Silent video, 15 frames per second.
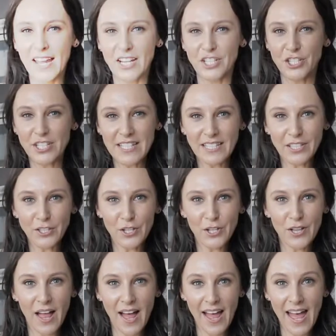Just a little
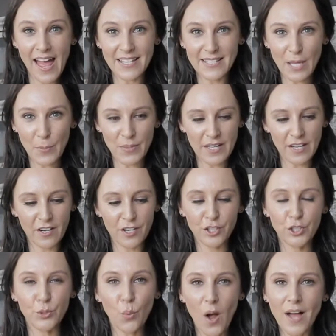heads up here,
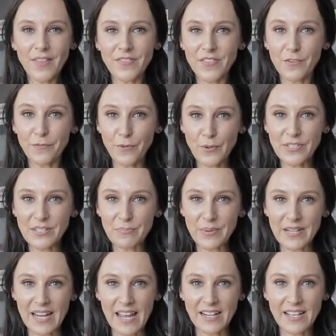you want the frozen
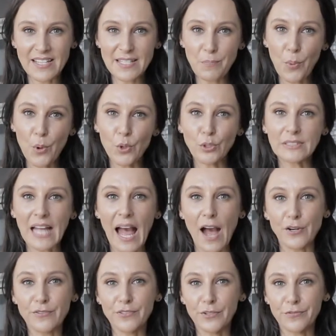bananas pulled out
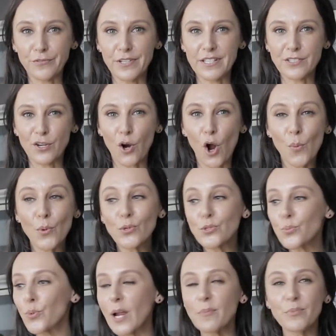of your freezer almost
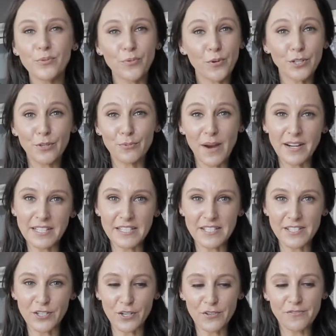right before you're ready to
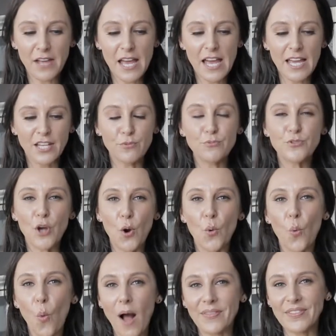serve. You don't
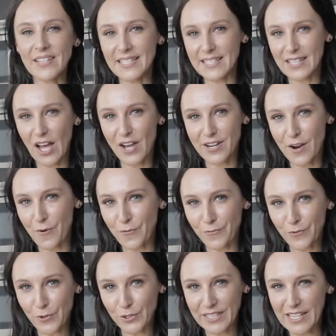want these thawed out
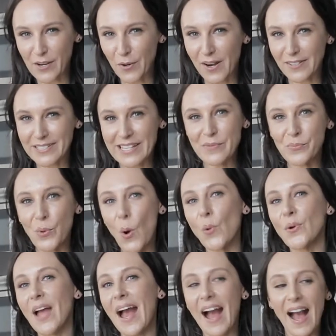fully or else it won't
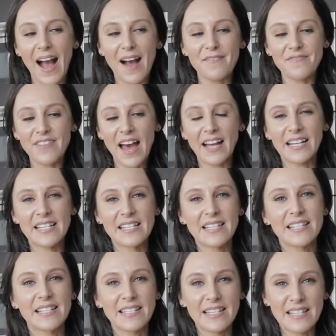have that
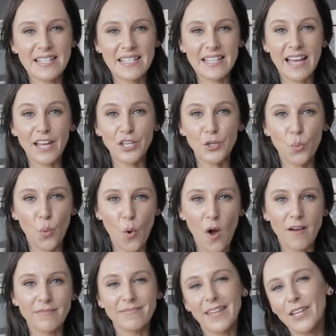consistency that you
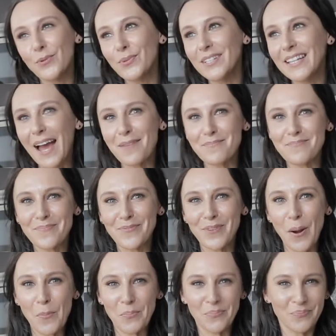want, that you would get
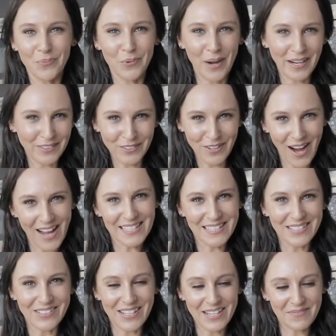from regular
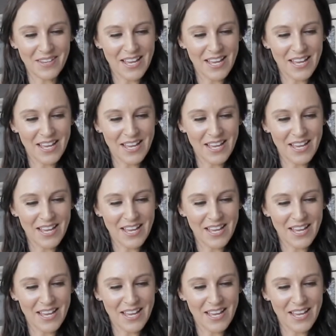ice cream.